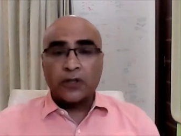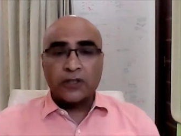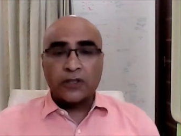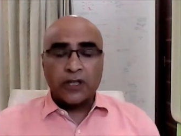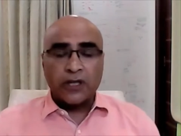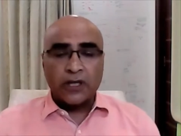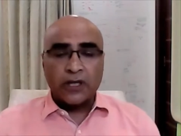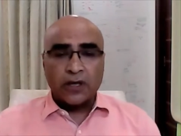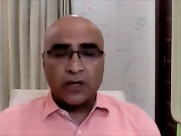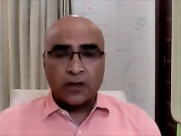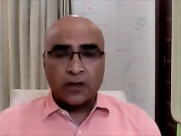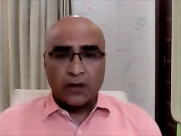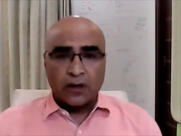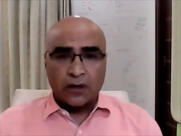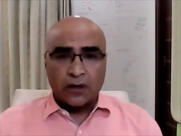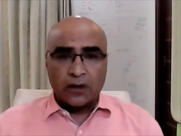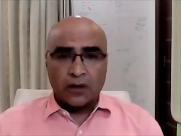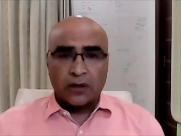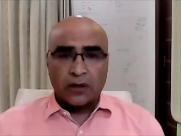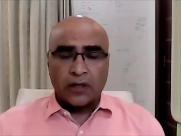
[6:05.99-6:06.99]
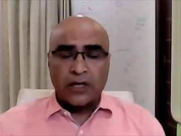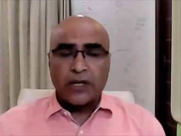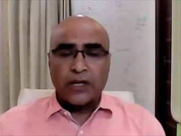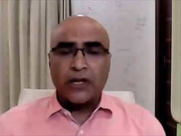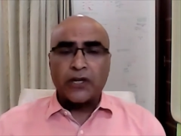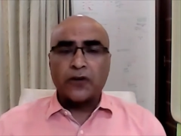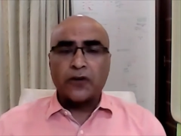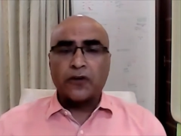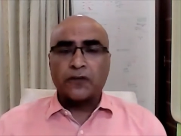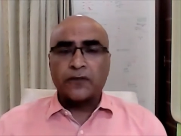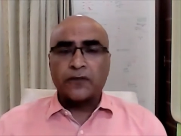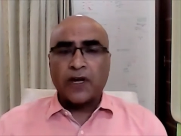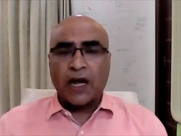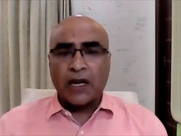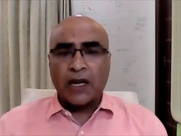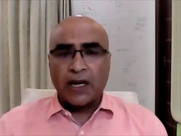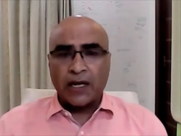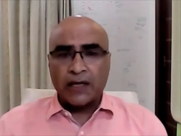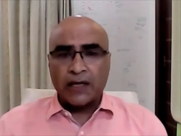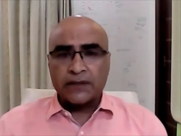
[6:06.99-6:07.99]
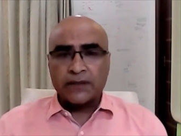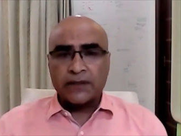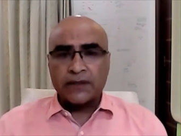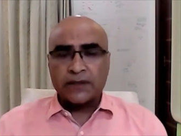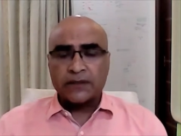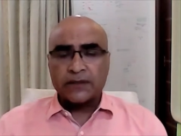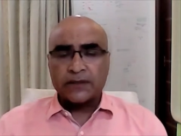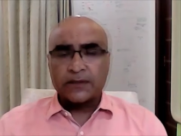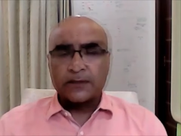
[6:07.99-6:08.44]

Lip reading: the cleaning of dialyzers.